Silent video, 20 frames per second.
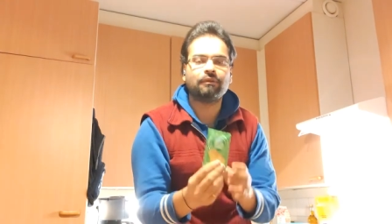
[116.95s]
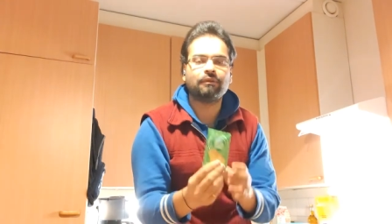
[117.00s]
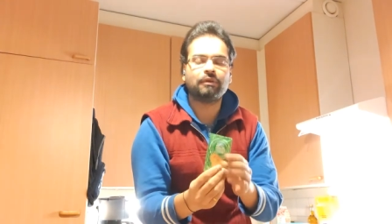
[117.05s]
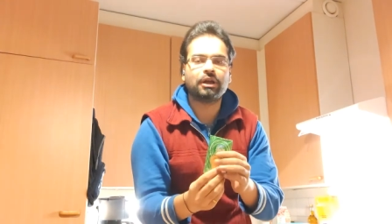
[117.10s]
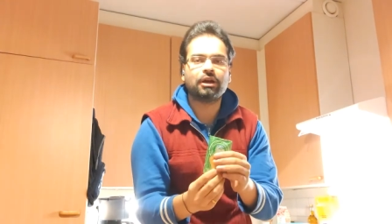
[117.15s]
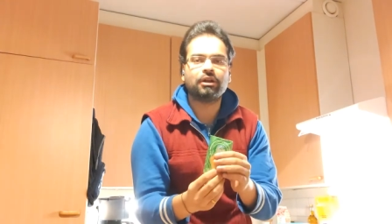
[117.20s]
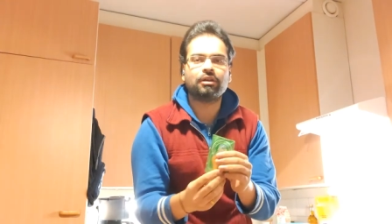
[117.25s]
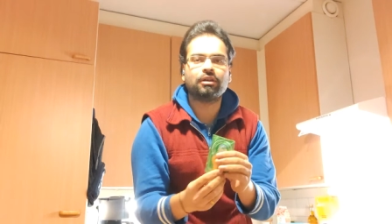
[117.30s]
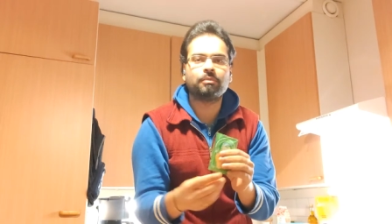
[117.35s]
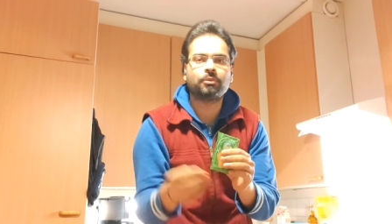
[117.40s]

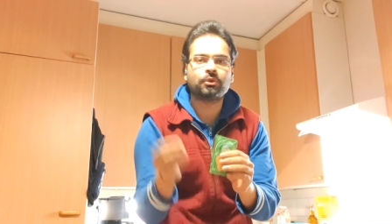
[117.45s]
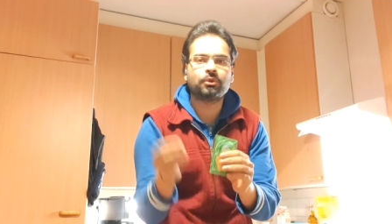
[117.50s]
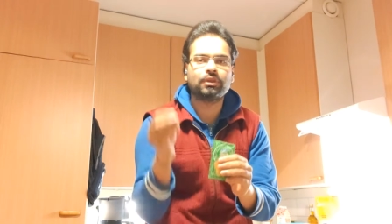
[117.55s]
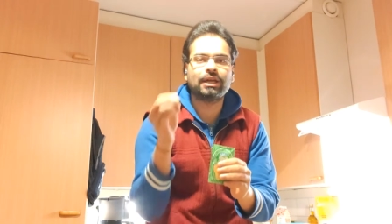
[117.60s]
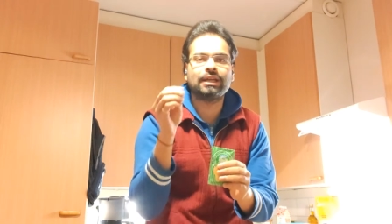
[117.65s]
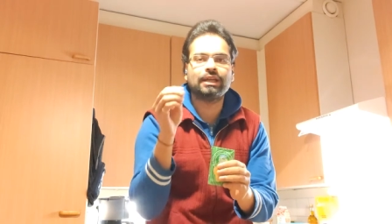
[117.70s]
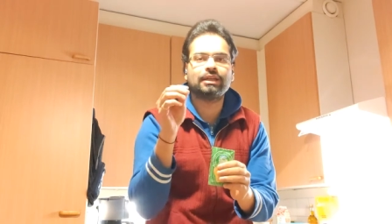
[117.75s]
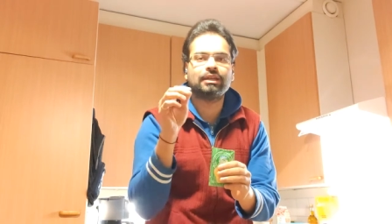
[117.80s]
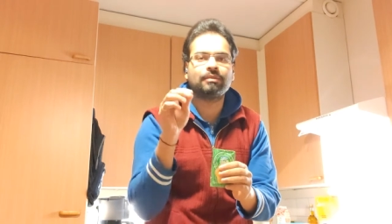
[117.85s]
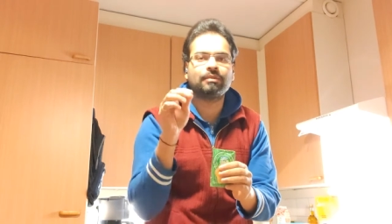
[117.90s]
We're going to put
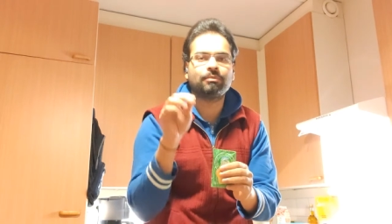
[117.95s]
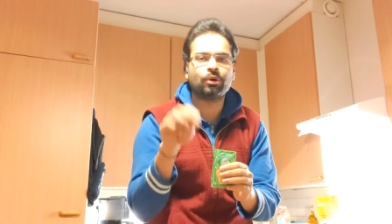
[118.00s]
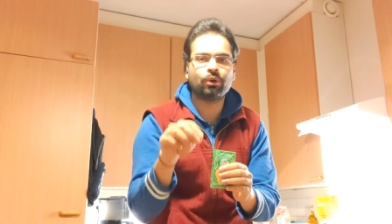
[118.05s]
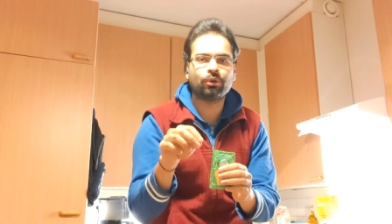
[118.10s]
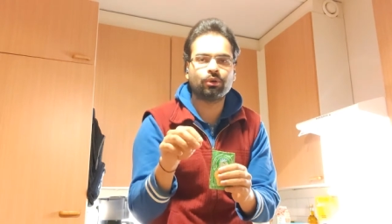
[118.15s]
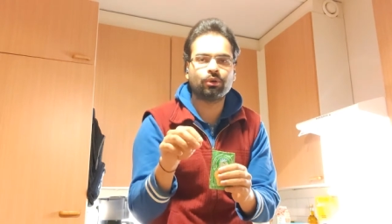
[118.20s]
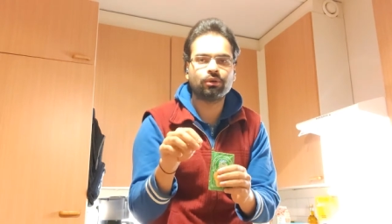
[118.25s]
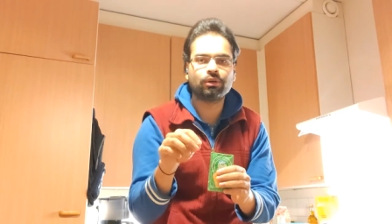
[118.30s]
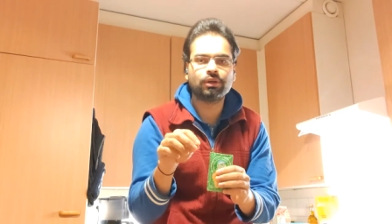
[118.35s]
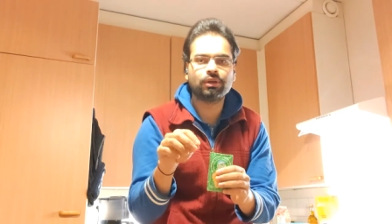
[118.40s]
that in a
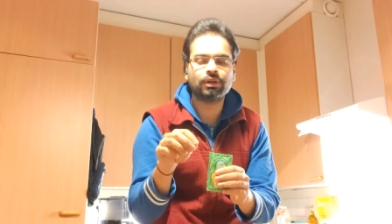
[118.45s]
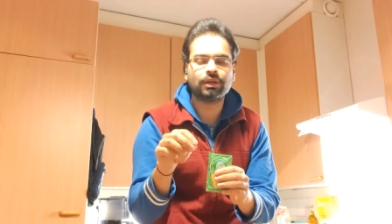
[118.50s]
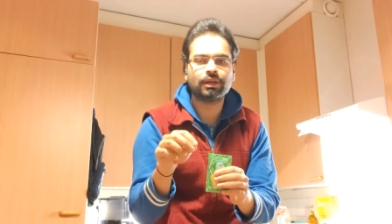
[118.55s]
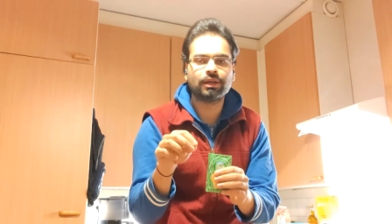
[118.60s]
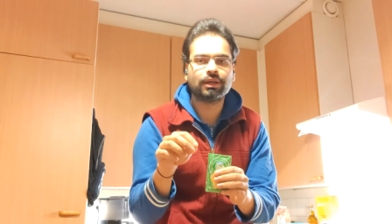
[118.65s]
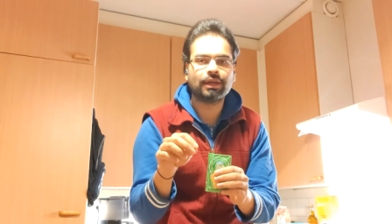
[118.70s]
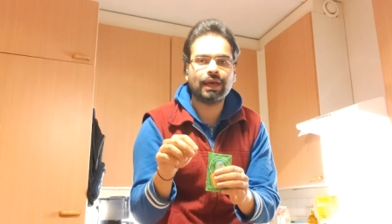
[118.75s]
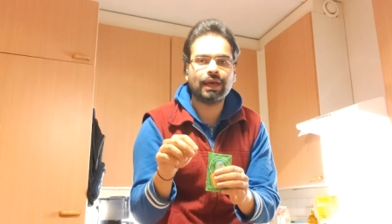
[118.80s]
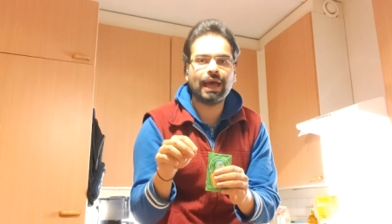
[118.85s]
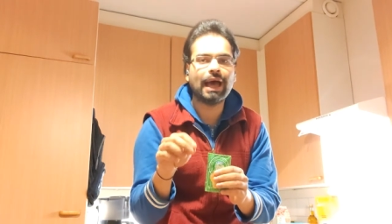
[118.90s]
bowl,
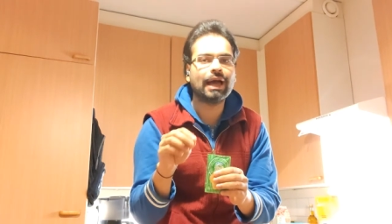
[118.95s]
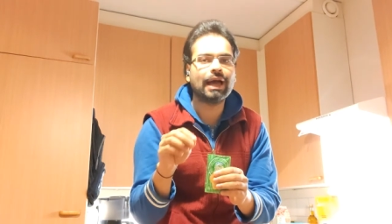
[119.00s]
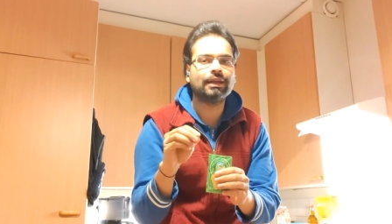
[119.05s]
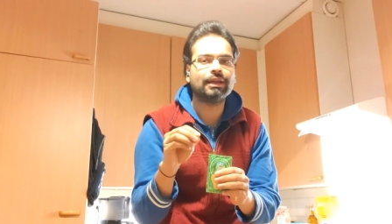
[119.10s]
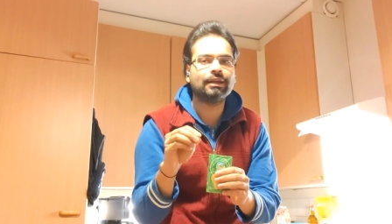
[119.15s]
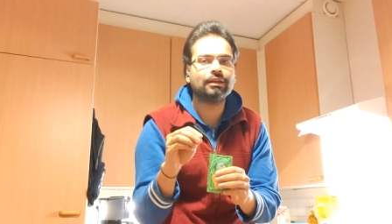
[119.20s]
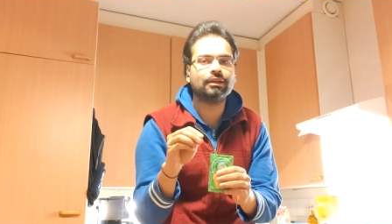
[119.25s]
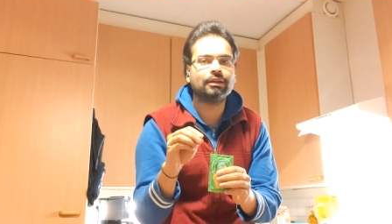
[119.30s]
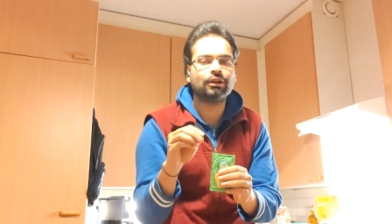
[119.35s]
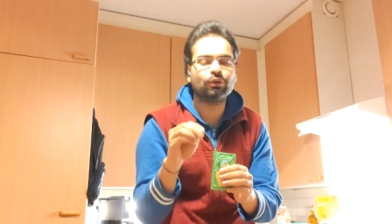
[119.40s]

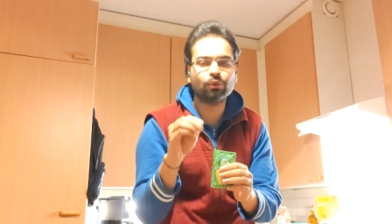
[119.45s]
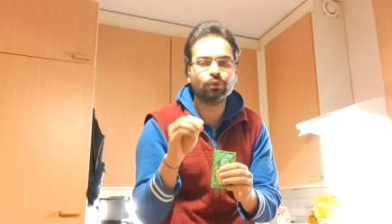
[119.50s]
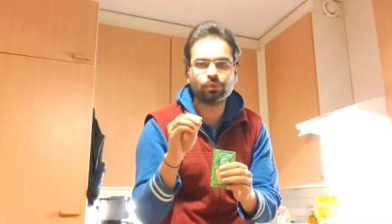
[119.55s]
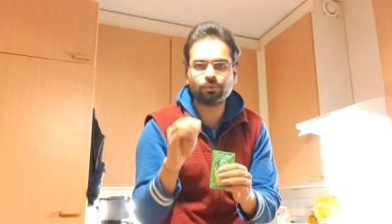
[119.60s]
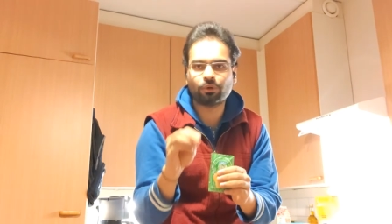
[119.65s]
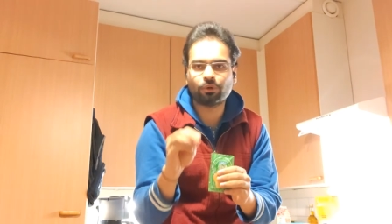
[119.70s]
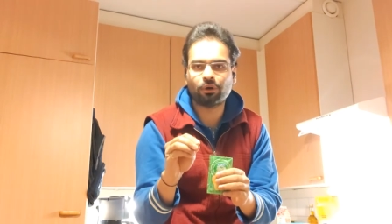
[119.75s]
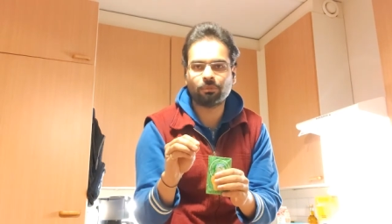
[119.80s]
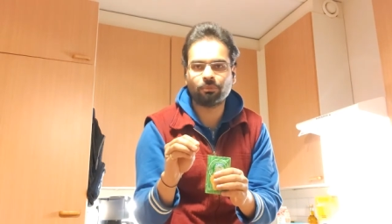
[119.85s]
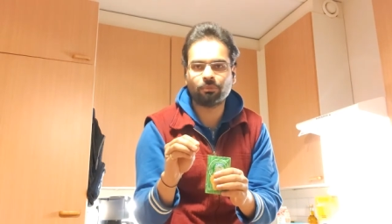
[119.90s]
add
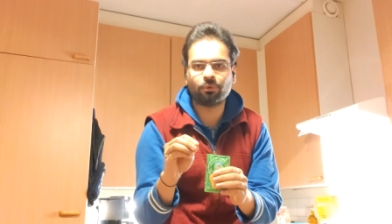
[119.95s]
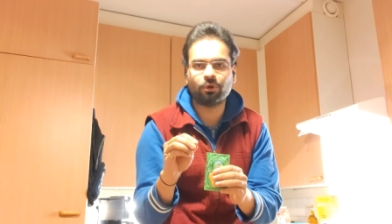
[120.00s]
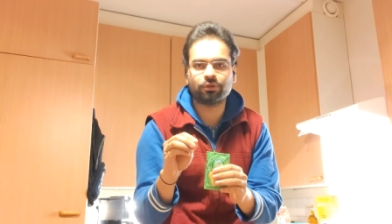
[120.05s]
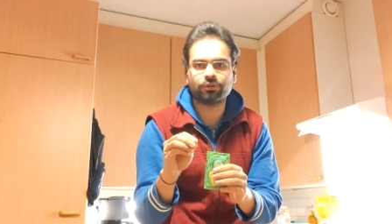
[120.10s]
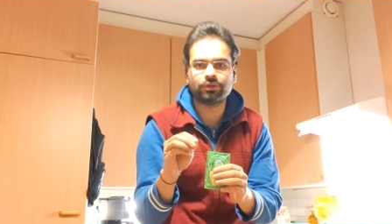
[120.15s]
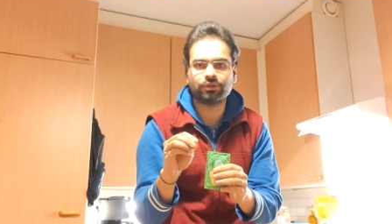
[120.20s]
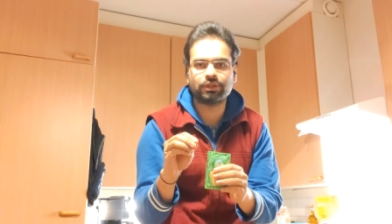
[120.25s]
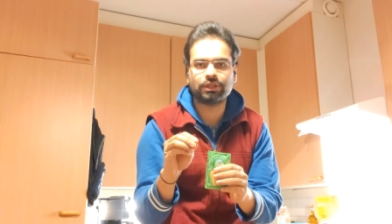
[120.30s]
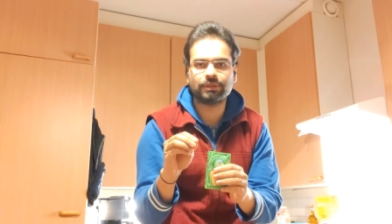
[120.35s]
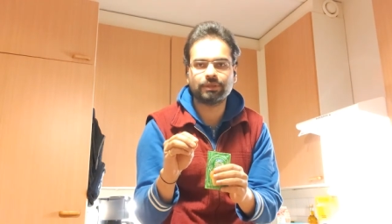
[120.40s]
lukewarm
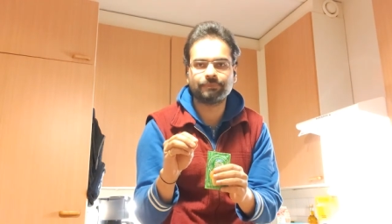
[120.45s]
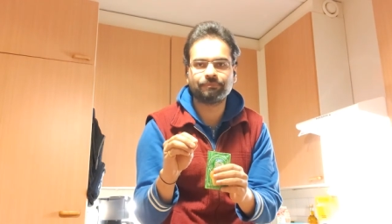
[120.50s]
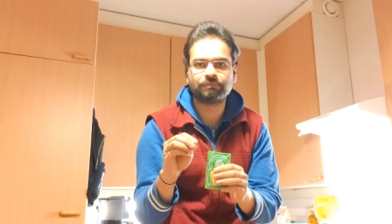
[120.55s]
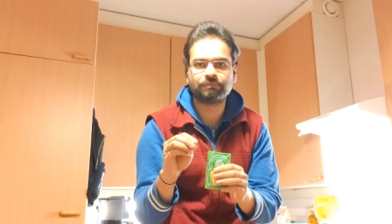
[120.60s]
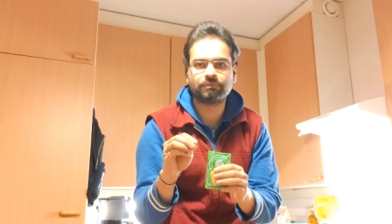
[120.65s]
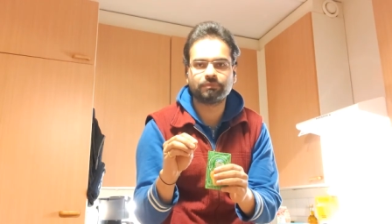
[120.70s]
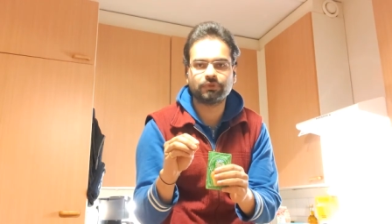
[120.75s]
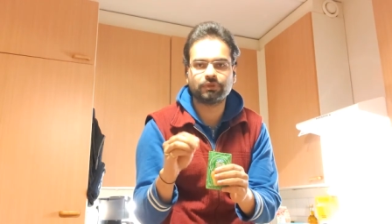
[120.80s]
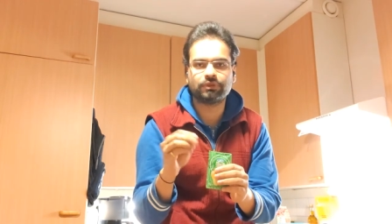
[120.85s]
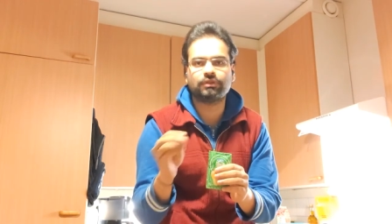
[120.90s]
water,
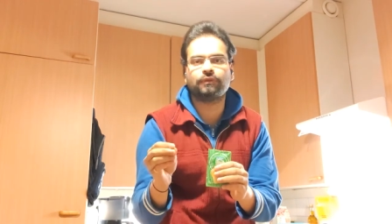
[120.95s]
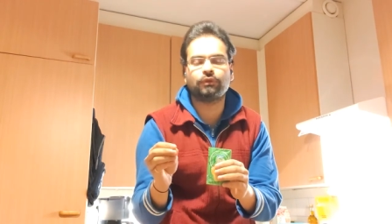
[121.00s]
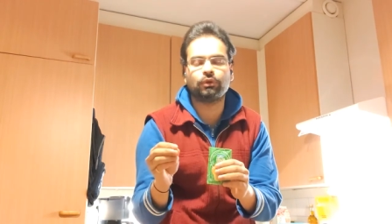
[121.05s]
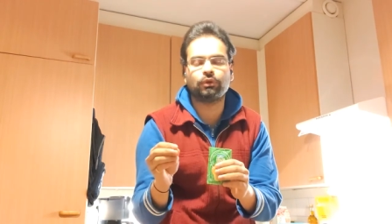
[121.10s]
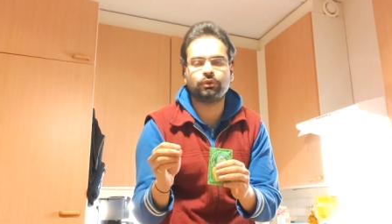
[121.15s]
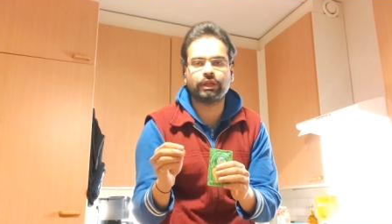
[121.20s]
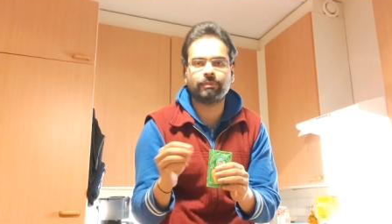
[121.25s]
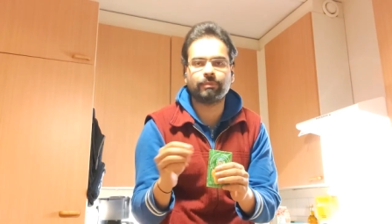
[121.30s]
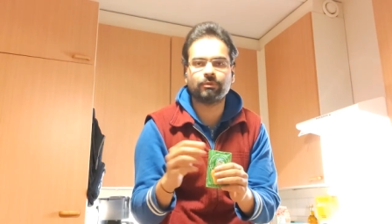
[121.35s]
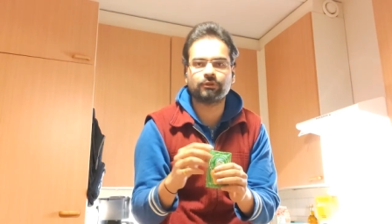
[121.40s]
just a
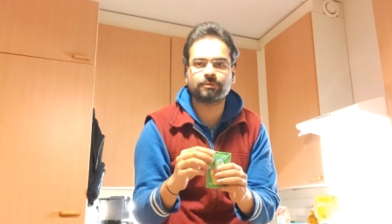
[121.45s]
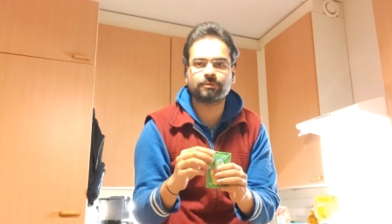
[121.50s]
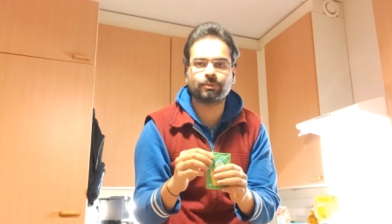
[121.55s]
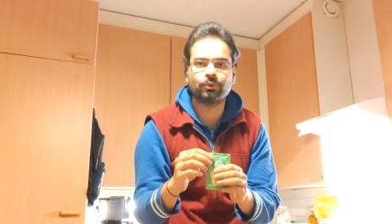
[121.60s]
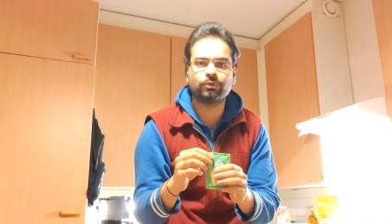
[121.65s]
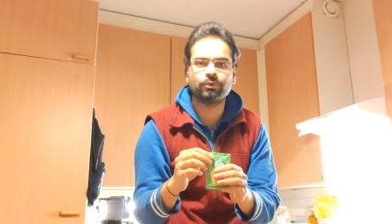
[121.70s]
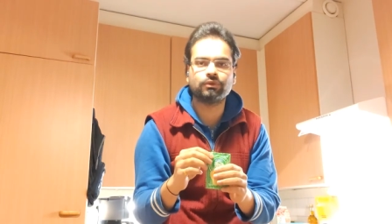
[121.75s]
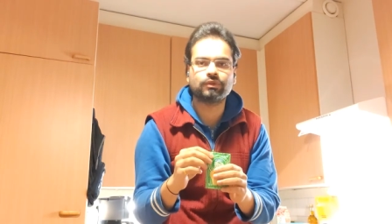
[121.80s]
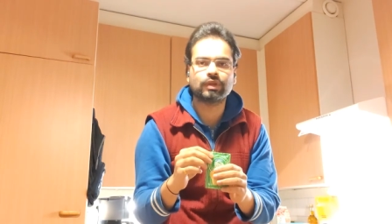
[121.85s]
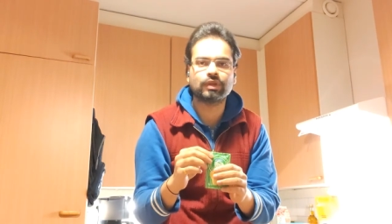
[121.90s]
few
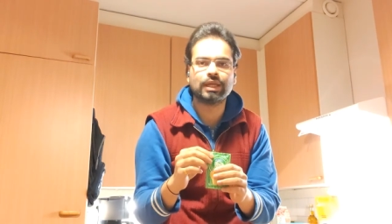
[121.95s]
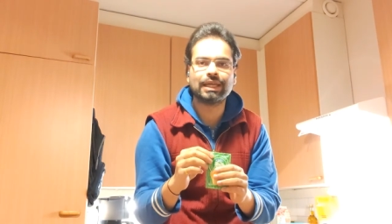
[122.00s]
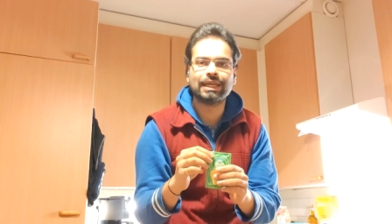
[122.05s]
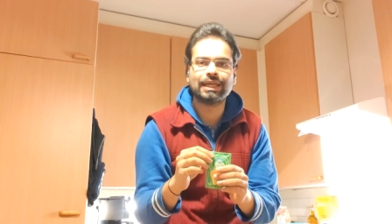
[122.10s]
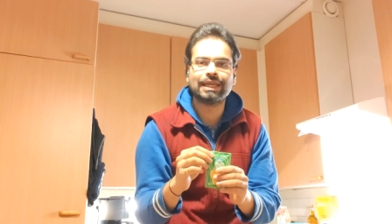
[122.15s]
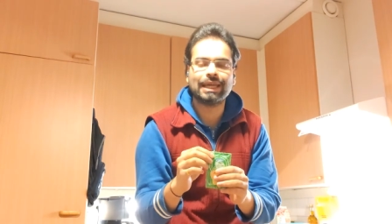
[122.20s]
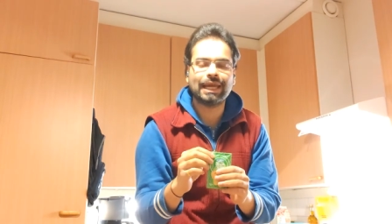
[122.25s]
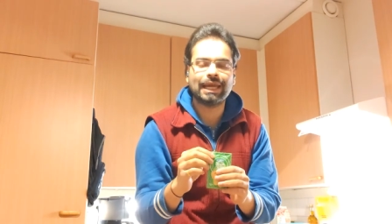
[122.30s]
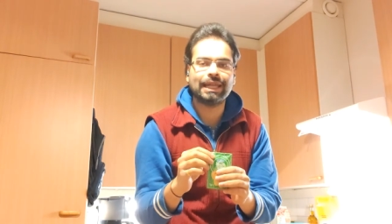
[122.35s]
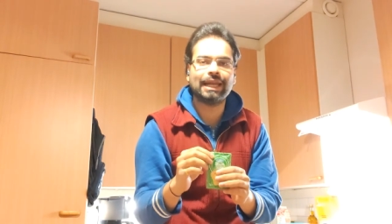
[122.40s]
tablespoons,
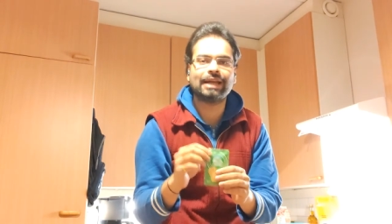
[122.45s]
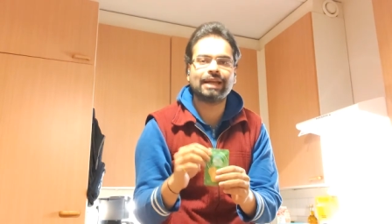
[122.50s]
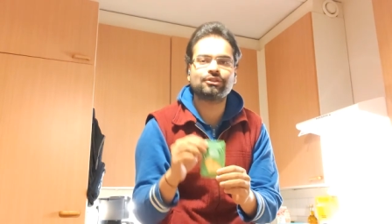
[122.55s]
and